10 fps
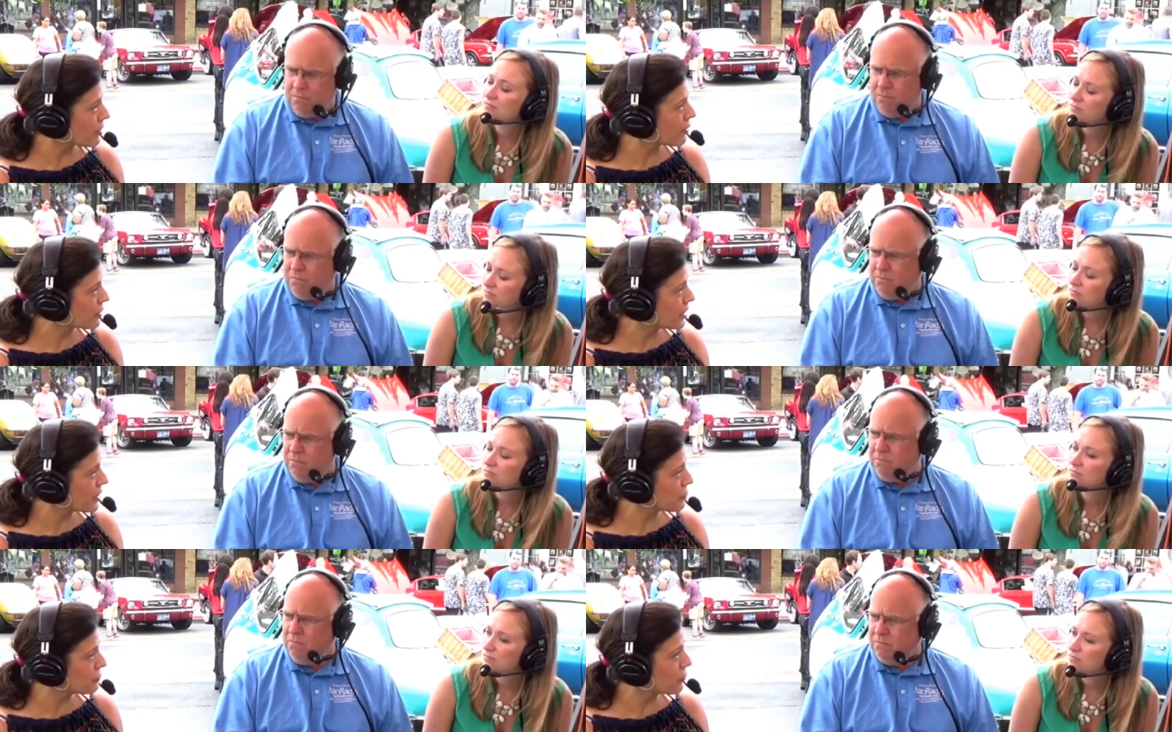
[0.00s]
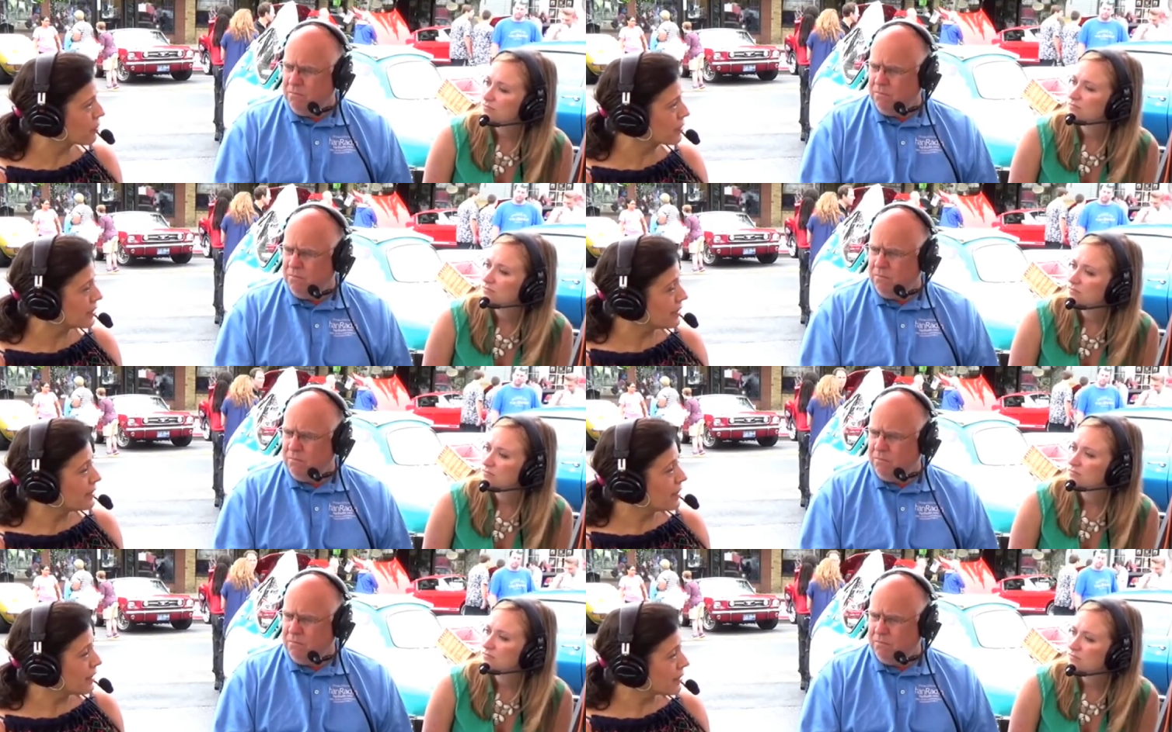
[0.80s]
Speaker 1: to care for
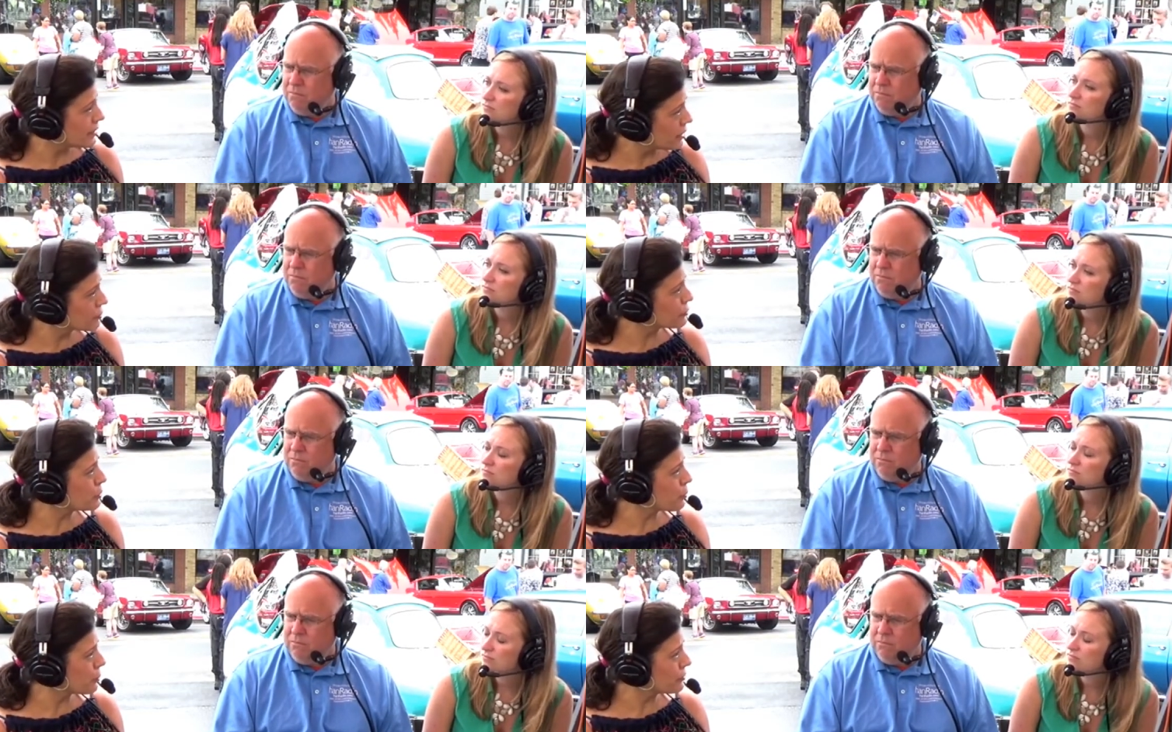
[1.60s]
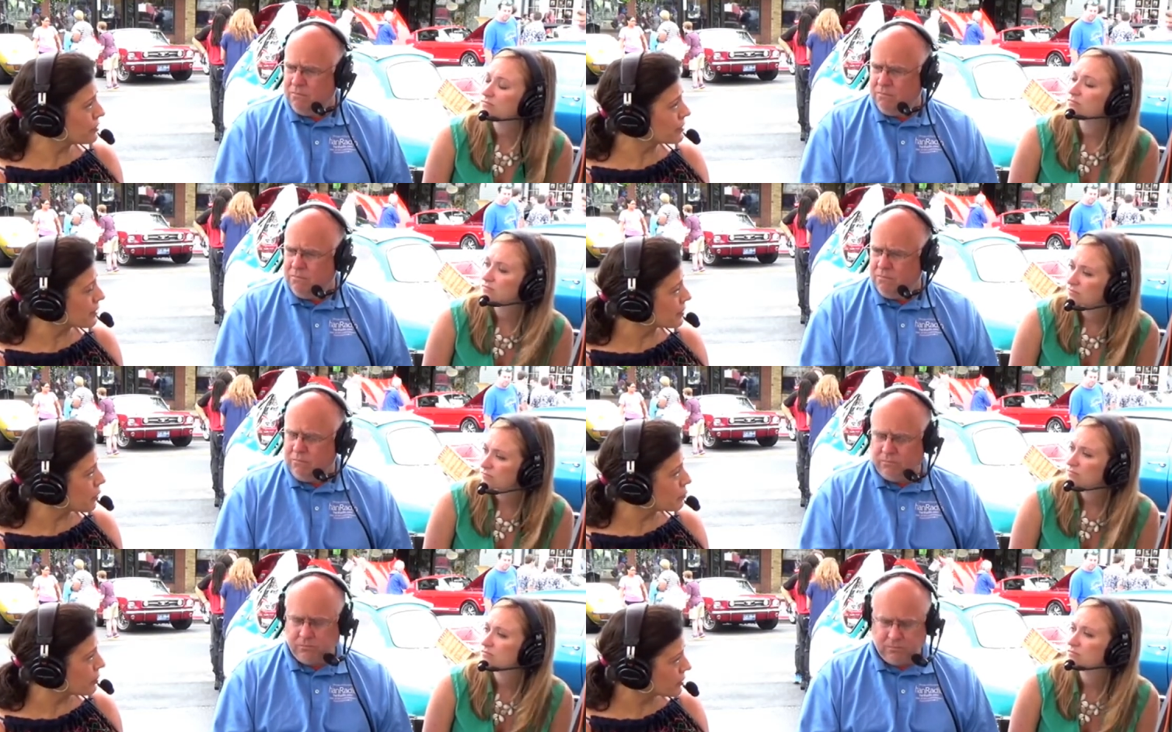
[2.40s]
uh, an elderly person, a,
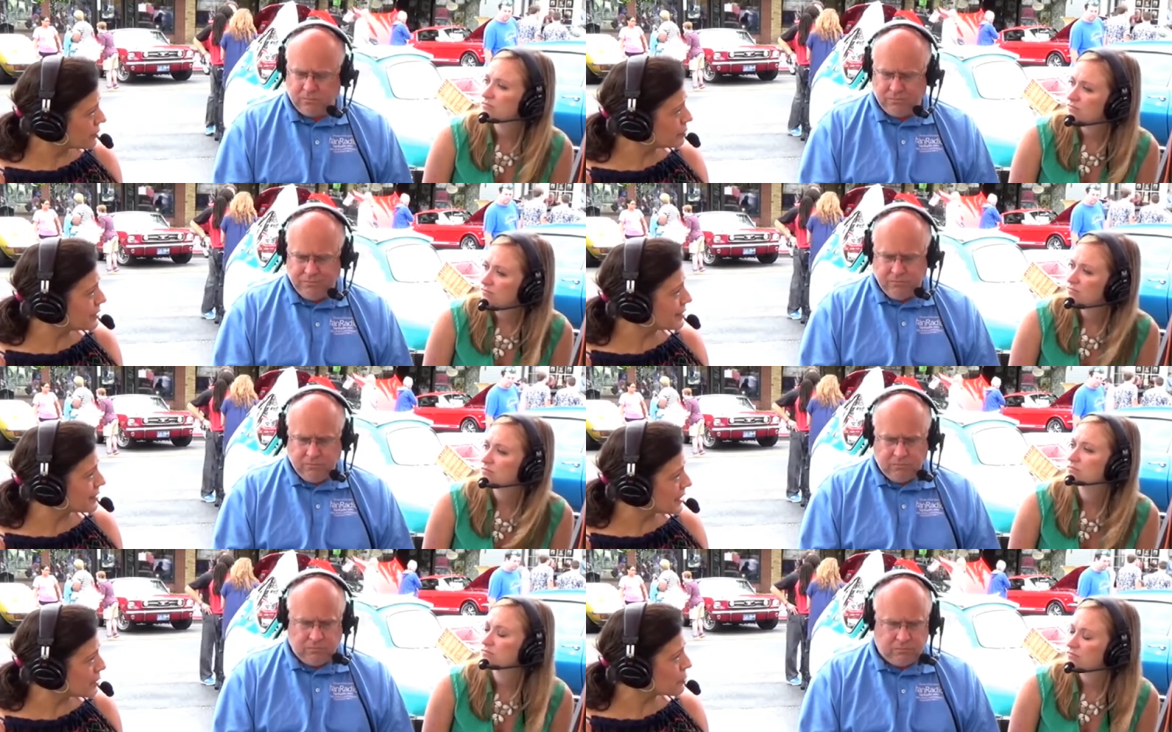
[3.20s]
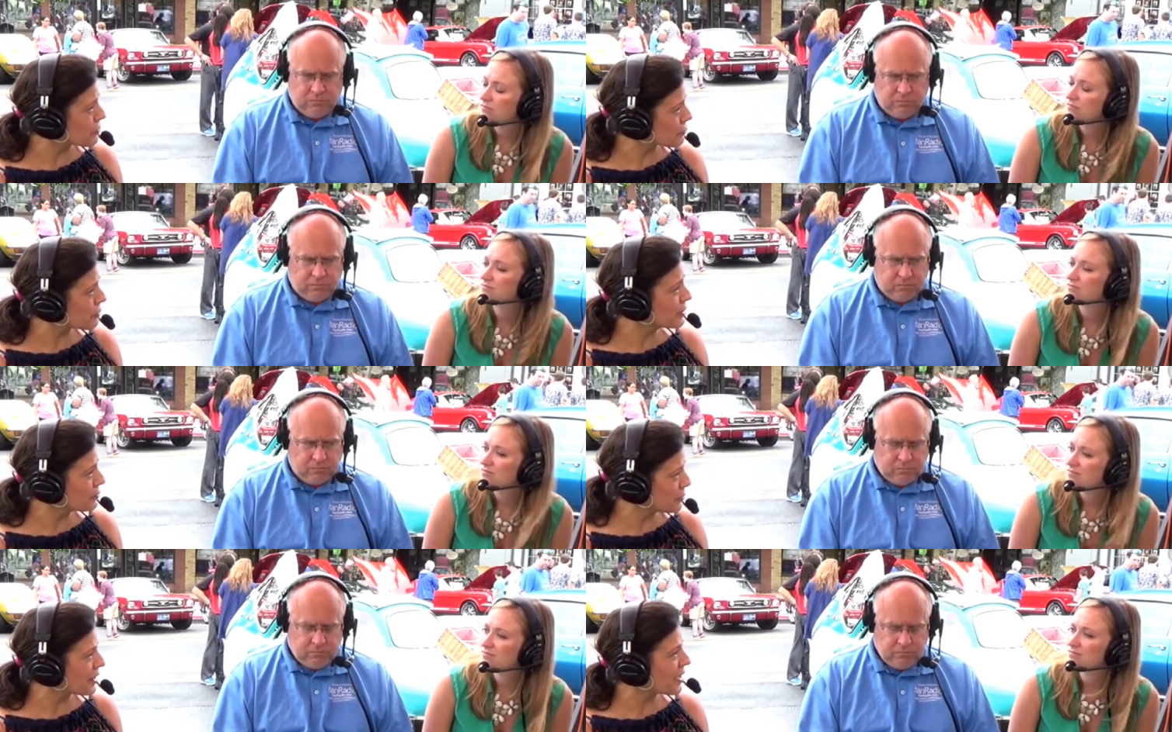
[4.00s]
a, a sibling, a neighbor, a friend,
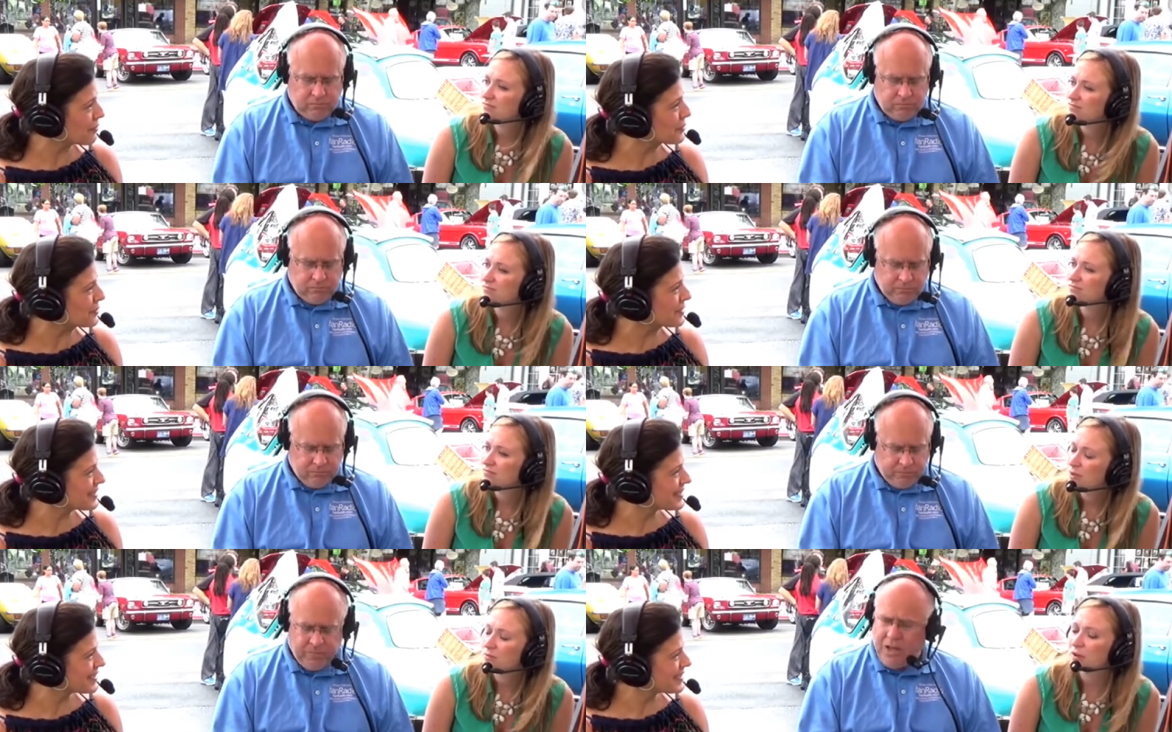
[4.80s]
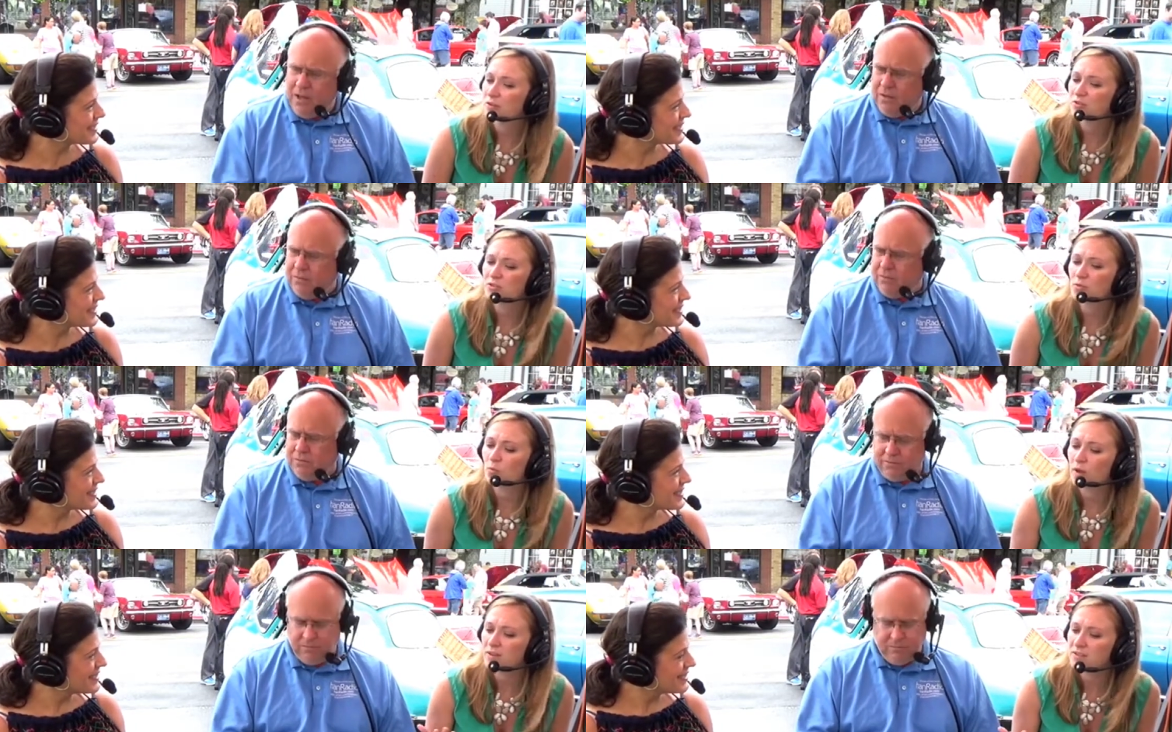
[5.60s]
what have you. Wow, and Theresa,
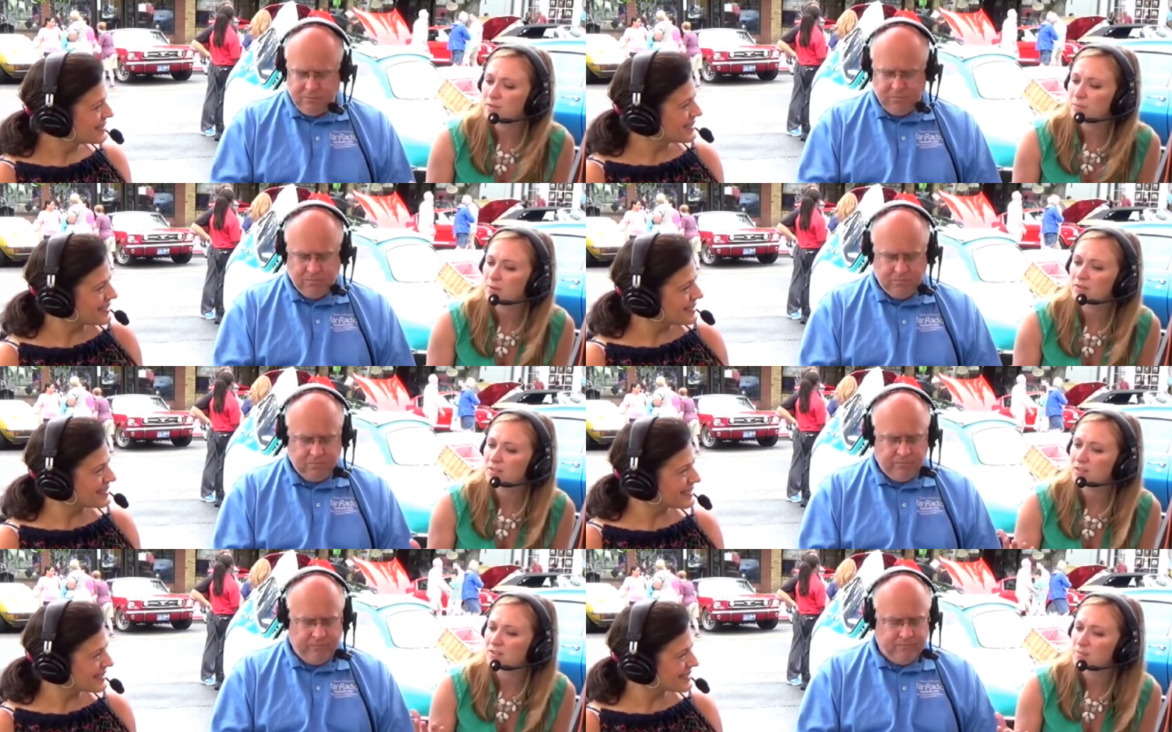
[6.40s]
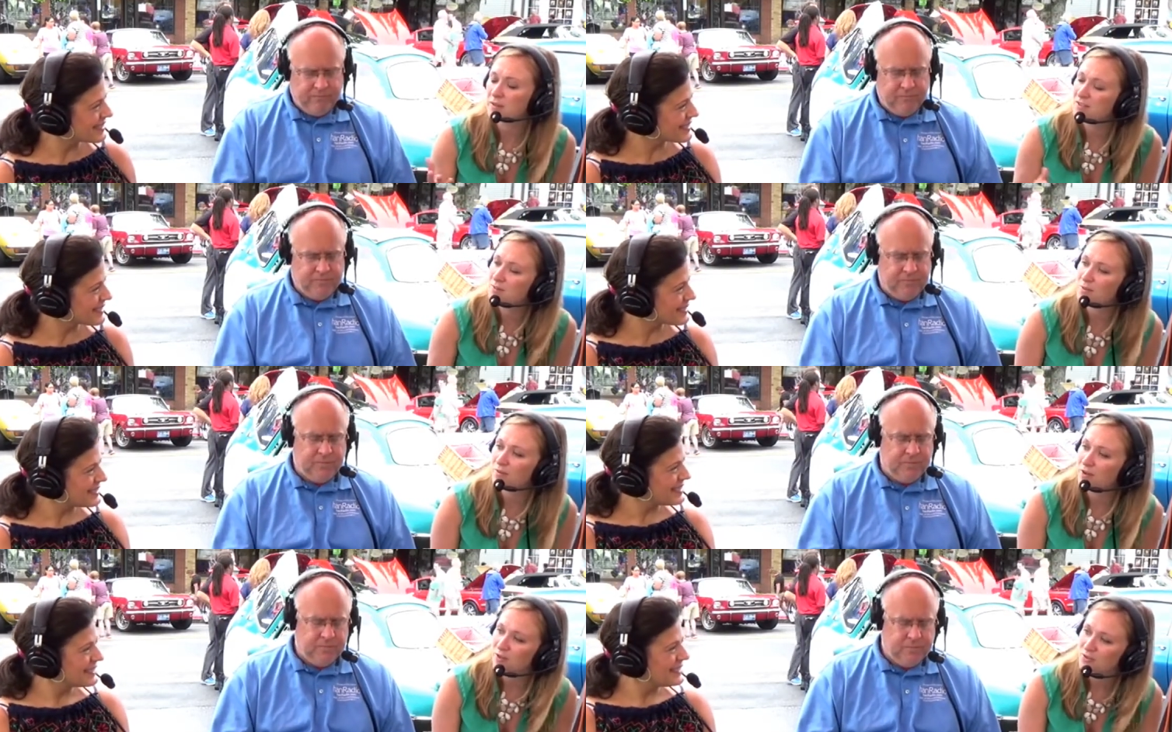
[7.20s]
Speaker 2: when is the building expected to be
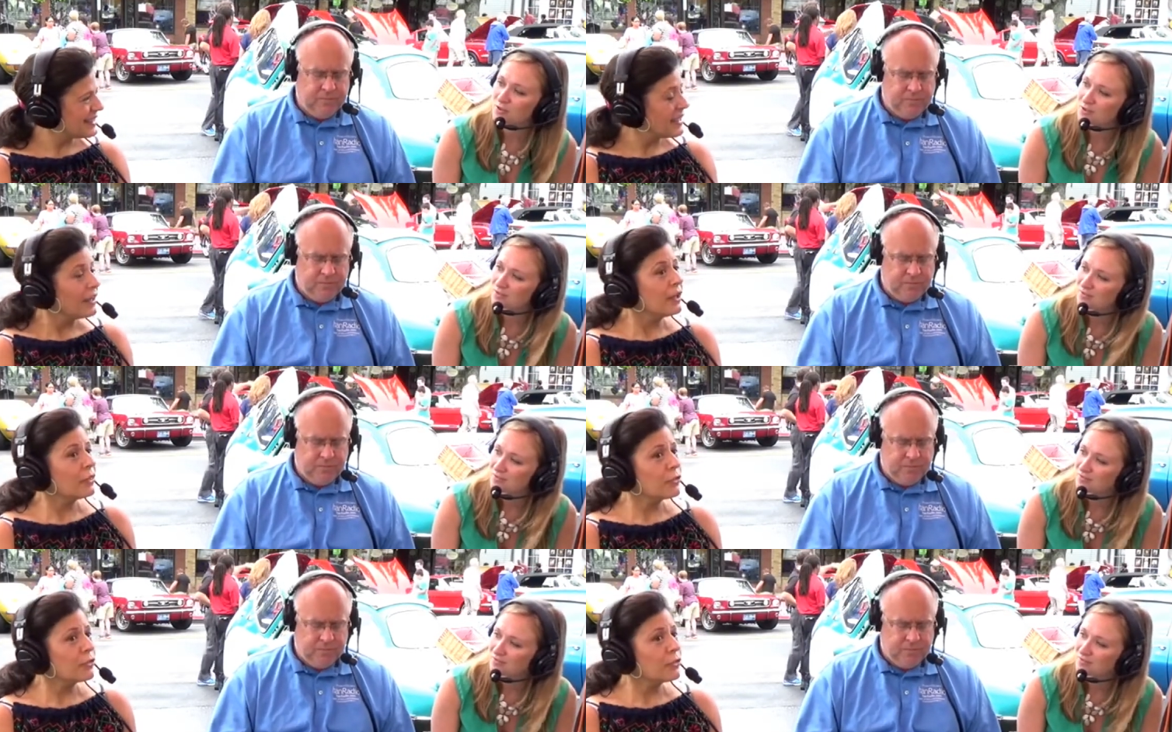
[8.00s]
finished?
Speaker 1: The